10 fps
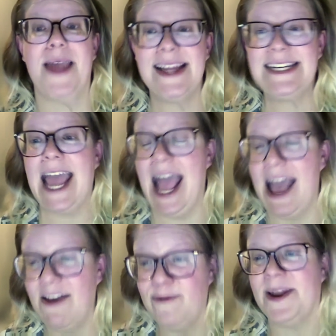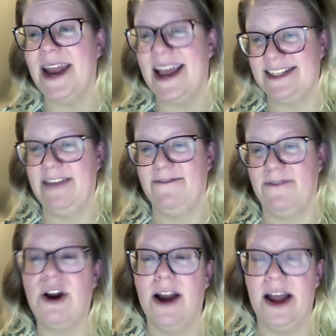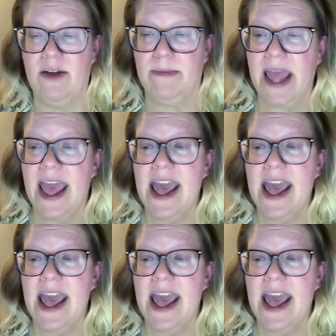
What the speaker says: and have been asking for our help.